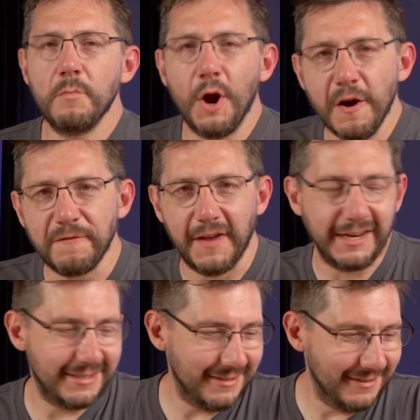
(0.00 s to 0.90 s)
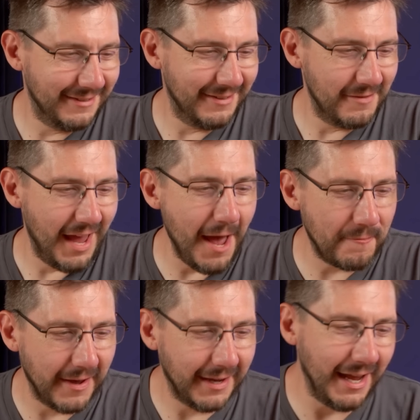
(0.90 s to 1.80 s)
Perfect.
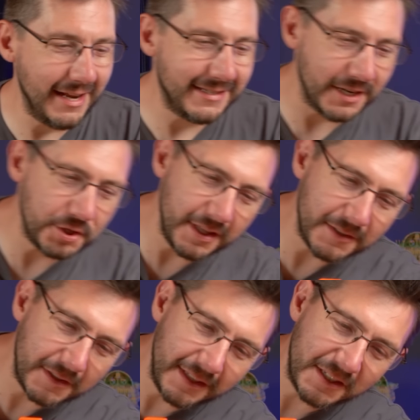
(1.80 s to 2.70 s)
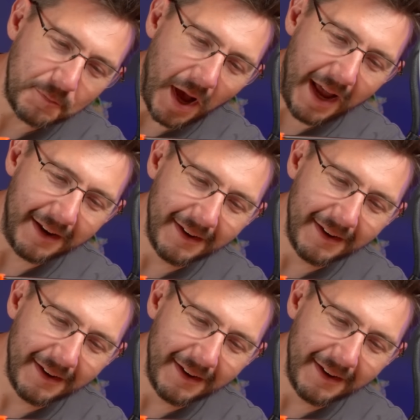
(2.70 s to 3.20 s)
Epic. And it's actually this spot.